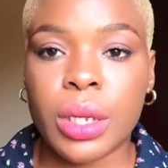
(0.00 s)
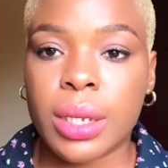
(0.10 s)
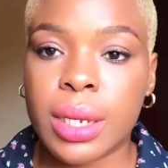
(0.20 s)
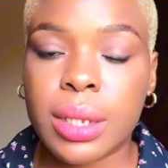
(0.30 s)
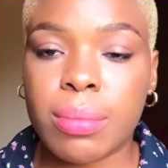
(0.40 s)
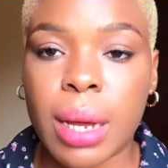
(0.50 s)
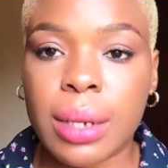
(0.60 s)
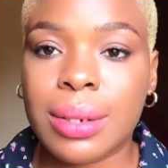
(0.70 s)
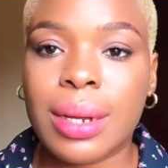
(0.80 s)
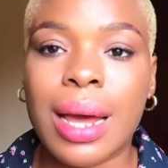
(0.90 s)
This
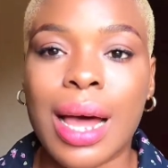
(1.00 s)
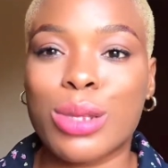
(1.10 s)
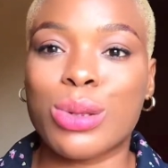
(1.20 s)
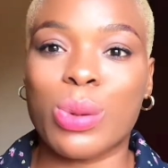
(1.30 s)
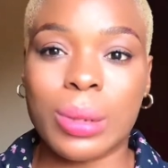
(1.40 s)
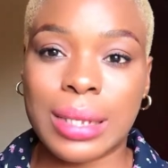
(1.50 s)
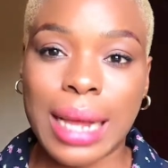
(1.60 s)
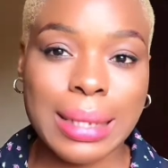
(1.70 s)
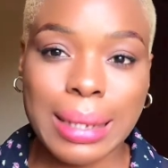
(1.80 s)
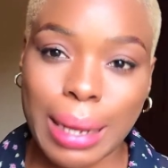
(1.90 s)
man had to
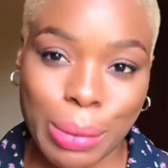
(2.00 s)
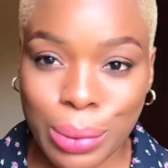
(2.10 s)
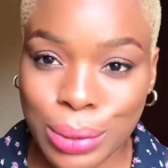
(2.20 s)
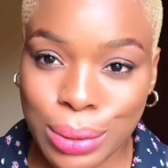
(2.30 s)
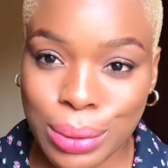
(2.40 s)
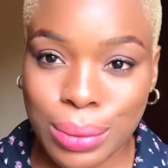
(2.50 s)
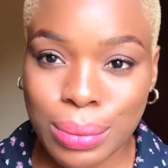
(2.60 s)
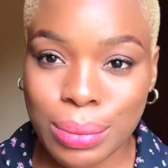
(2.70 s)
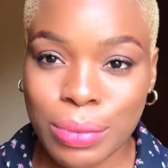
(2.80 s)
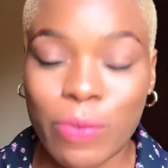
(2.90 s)
contact Lagos
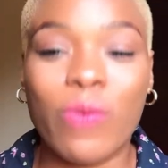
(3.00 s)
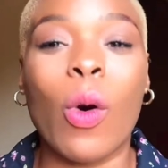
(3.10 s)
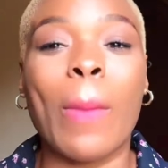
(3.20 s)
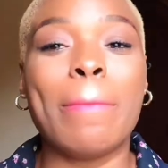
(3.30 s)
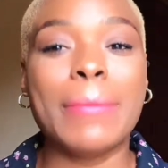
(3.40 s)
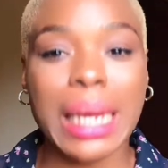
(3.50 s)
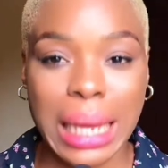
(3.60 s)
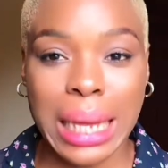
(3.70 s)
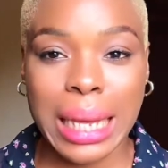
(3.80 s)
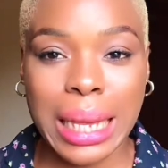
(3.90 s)
for
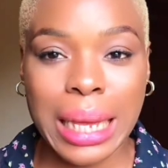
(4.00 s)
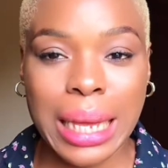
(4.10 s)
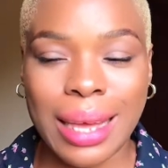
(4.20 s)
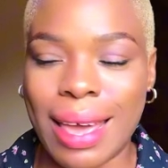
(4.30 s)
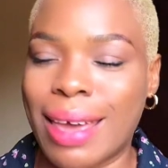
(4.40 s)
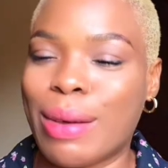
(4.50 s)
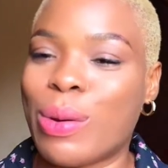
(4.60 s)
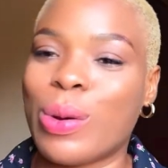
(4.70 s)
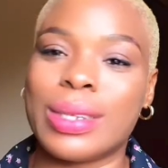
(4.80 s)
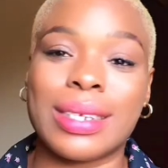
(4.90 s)
me.
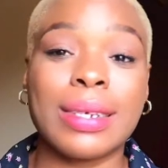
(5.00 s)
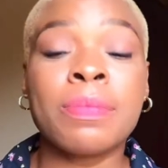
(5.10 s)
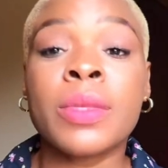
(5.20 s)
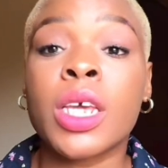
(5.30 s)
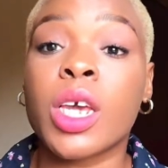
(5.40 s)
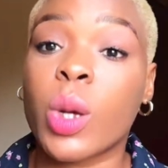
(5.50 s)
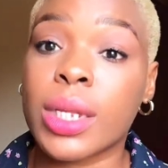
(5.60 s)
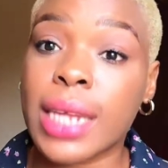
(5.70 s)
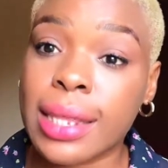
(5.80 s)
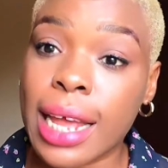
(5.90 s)
Hey God, he
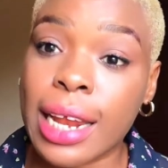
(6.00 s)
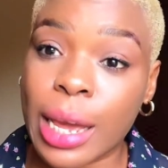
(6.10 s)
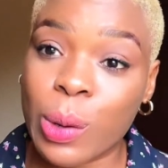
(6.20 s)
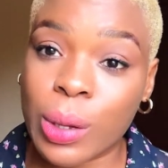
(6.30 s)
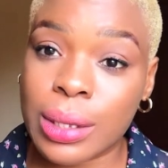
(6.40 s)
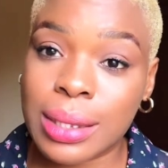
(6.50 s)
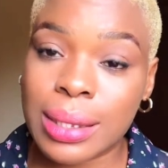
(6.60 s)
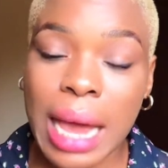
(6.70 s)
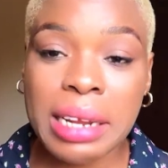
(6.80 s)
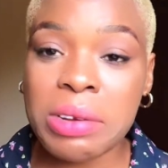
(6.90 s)
contacted Lagos.
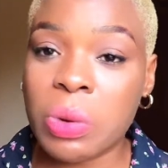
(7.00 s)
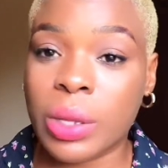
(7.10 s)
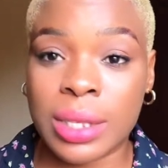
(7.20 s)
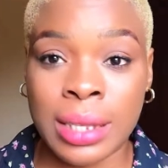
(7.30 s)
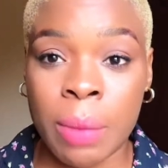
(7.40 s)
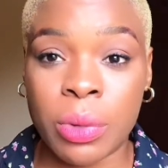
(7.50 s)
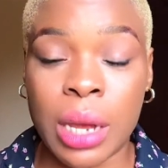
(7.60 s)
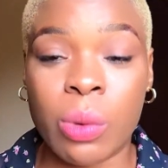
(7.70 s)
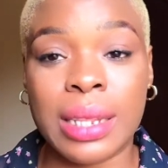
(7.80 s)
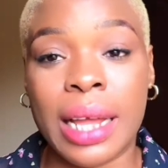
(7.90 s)
I didn't know what is happening.
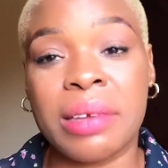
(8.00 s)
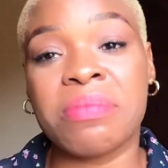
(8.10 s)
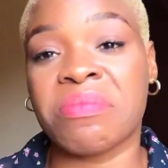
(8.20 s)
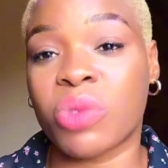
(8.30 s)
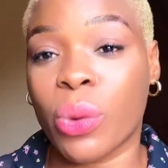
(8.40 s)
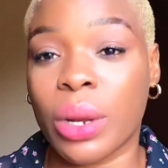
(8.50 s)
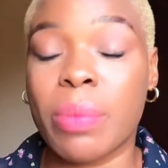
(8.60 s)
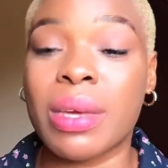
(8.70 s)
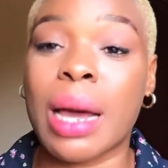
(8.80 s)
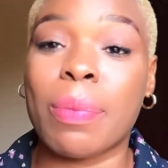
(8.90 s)
I was like,
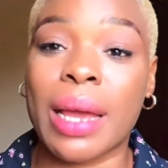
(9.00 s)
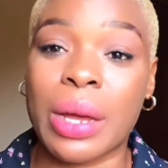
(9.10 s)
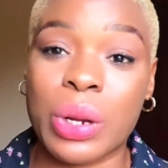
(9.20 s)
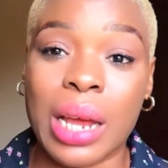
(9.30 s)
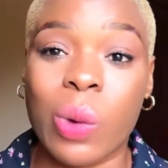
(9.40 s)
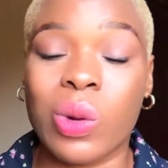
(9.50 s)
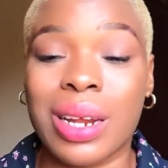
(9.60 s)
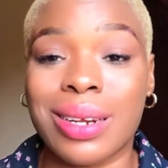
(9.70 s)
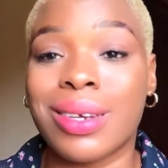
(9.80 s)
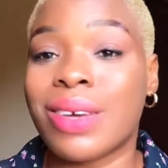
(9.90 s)
let me apply another one,
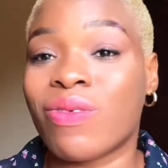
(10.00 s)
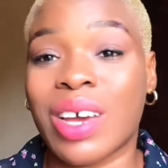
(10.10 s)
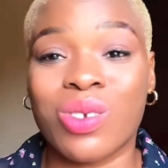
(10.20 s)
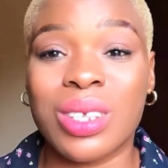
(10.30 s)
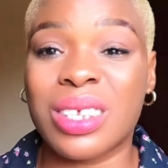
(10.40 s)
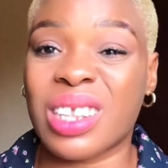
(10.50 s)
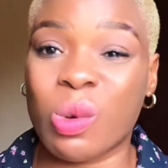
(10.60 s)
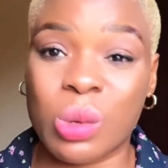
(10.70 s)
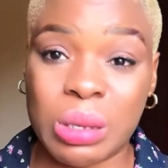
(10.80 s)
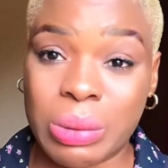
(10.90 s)
and if I don't see it, I
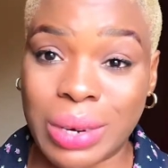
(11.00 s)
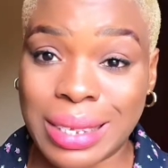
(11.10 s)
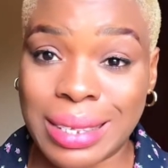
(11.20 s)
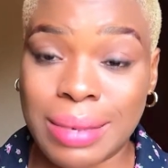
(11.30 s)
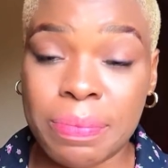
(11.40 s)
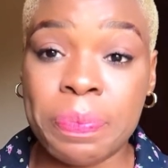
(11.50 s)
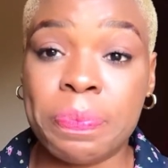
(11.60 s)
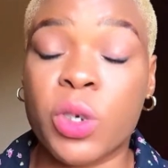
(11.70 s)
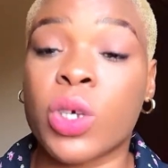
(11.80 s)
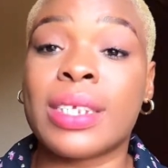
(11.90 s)
will just rest.
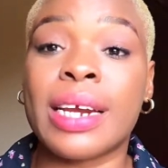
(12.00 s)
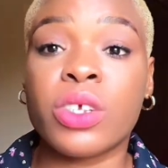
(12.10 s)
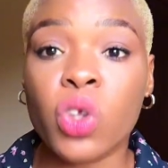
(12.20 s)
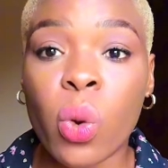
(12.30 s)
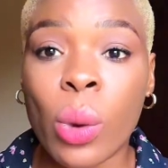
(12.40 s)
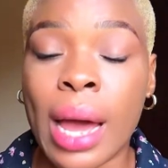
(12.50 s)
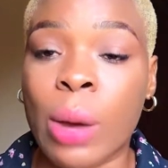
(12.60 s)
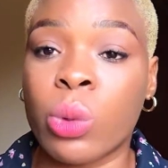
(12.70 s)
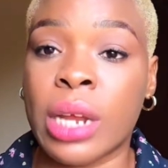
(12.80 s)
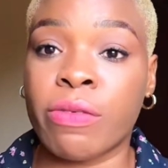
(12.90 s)
Because there is no way I
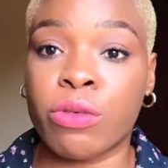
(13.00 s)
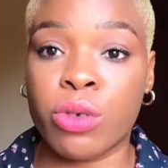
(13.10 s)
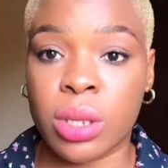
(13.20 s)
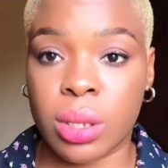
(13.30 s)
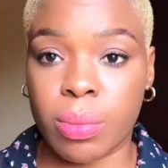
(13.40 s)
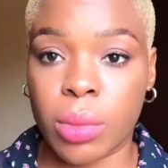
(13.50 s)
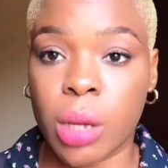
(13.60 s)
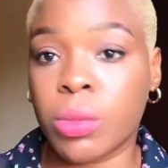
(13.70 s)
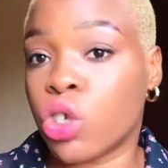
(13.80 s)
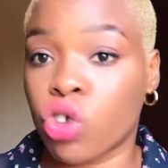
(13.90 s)
would have used
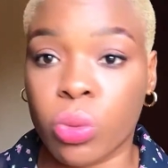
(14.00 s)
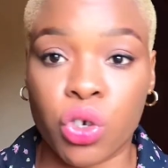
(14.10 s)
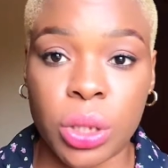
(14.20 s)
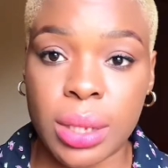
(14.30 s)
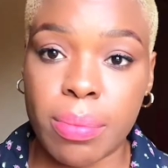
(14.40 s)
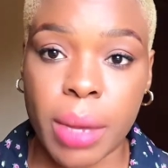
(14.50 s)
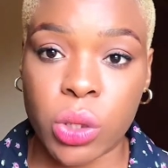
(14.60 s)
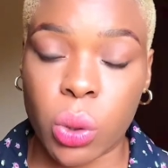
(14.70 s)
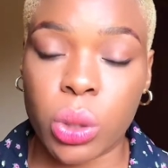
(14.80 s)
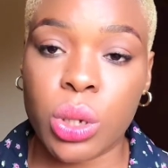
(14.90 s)
the troubleshooting
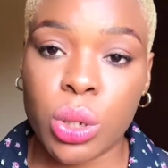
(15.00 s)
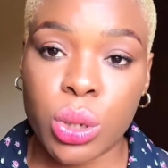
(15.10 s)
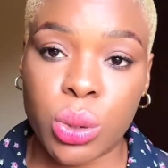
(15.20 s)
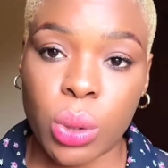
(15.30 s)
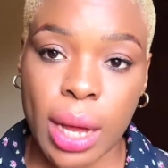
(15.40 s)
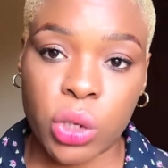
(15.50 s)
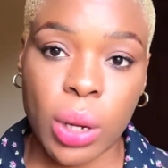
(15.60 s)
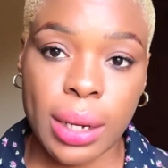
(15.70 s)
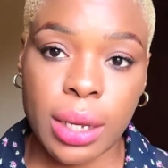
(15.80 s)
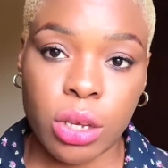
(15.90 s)
method to
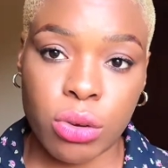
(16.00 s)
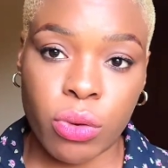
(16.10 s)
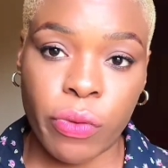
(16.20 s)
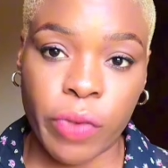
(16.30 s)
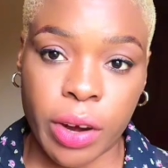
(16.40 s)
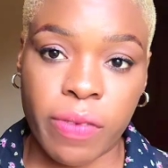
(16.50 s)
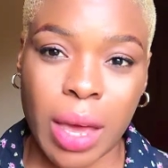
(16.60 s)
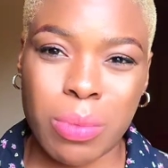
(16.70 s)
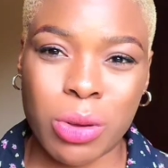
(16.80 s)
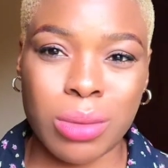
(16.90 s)
actually,
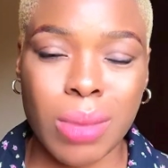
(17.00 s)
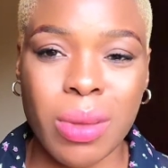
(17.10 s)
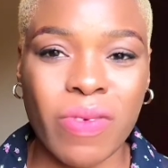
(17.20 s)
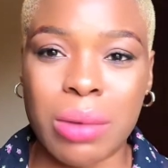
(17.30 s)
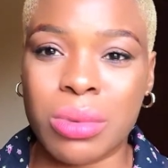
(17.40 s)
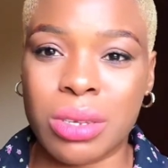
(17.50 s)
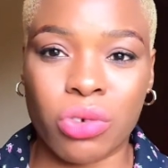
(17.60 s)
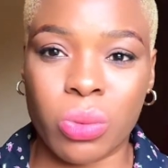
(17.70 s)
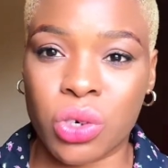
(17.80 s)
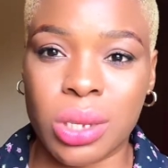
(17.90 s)
verify. Because maybe if I use the
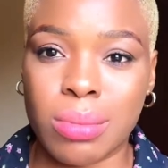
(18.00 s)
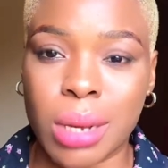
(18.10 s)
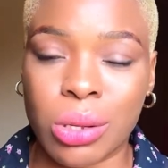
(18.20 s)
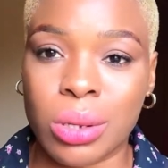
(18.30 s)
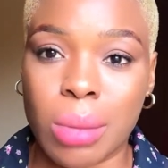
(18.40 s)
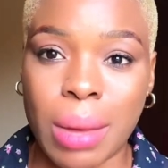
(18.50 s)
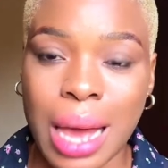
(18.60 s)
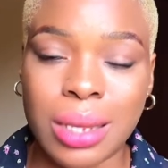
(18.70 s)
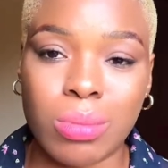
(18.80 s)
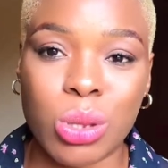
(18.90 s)
troubleshooting method, they may
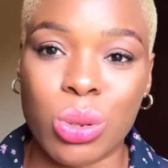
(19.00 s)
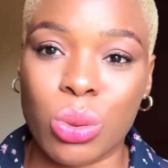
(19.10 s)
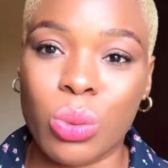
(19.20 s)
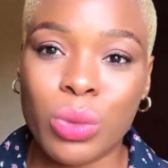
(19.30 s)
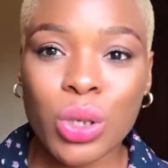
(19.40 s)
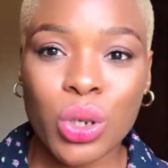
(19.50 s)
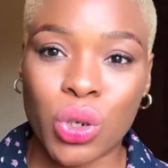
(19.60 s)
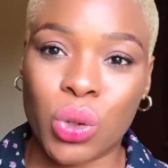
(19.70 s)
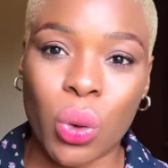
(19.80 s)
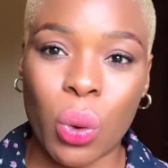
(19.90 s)
ask me to
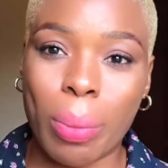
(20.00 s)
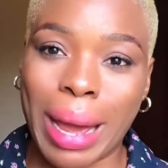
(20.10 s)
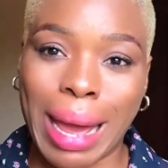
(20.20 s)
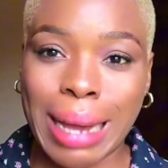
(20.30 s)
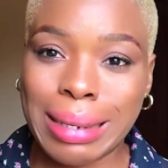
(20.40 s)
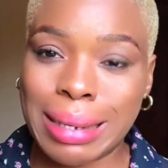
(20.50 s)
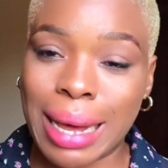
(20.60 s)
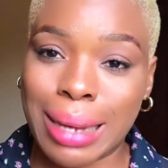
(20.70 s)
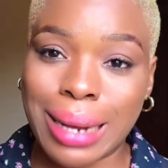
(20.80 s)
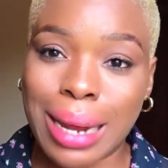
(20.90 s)
show my ID
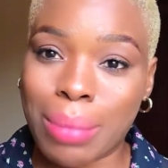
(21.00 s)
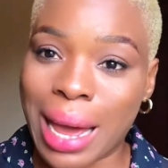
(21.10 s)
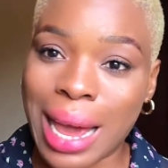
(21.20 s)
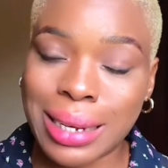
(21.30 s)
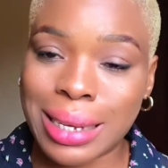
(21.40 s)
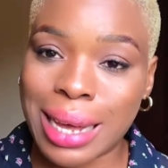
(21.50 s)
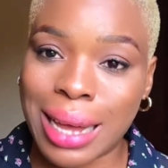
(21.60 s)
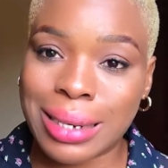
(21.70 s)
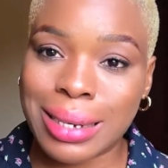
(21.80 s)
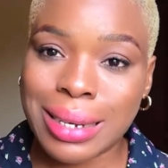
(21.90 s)
card, and my ID
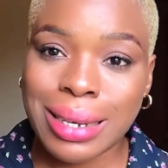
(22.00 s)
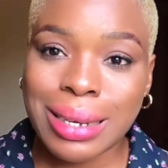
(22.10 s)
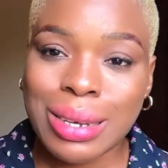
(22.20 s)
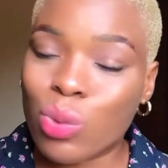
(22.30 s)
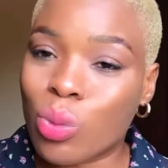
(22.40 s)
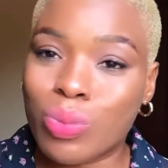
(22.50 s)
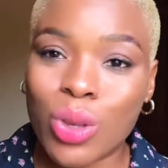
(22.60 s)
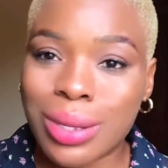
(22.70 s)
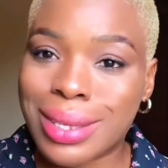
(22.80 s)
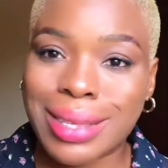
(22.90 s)
card would
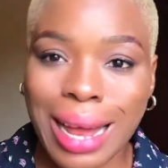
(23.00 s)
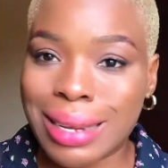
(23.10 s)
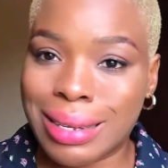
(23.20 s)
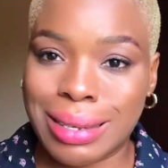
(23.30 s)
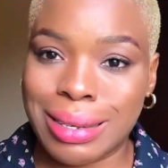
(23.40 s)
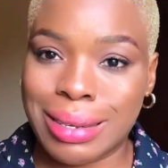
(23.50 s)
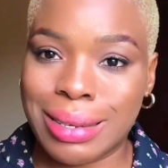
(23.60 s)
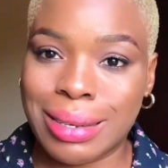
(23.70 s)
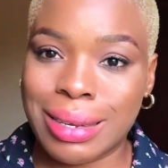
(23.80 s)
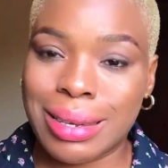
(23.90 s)
not tally.
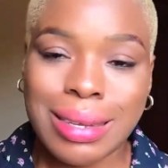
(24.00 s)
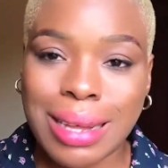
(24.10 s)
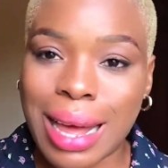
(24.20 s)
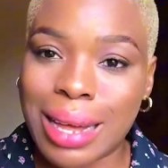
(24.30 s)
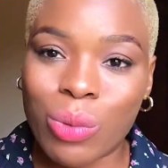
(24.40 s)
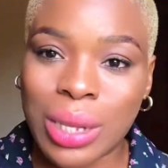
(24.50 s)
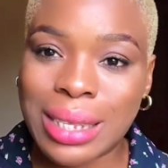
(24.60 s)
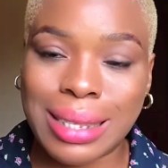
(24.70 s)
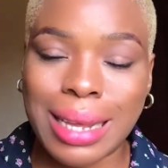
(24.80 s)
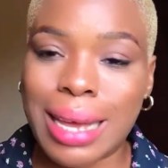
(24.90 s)
What
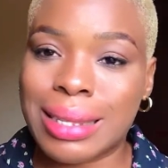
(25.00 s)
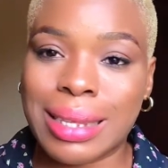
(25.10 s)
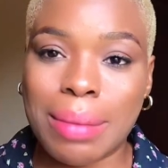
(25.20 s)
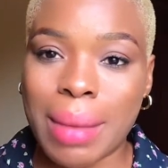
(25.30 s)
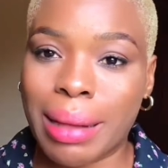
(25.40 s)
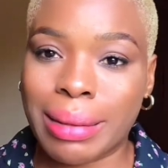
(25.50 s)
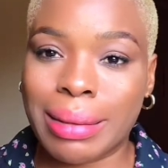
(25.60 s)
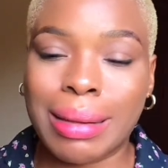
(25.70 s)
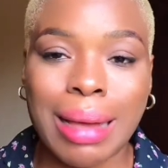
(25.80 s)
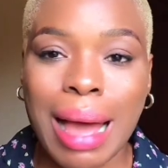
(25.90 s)
is there is a male,
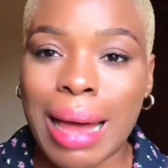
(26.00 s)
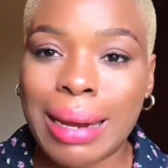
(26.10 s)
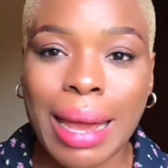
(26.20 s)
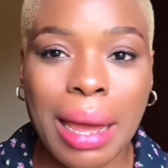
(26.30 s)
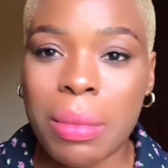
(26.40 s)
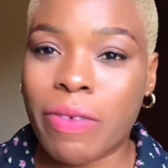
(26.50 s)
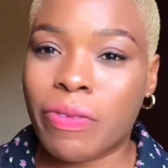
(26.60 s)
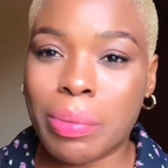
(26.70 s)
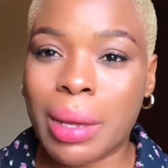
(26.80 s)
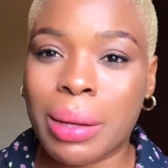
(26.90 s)
and I am a
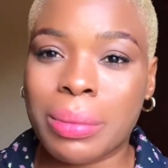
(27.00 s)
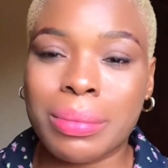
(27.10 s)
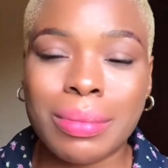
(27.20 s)
female.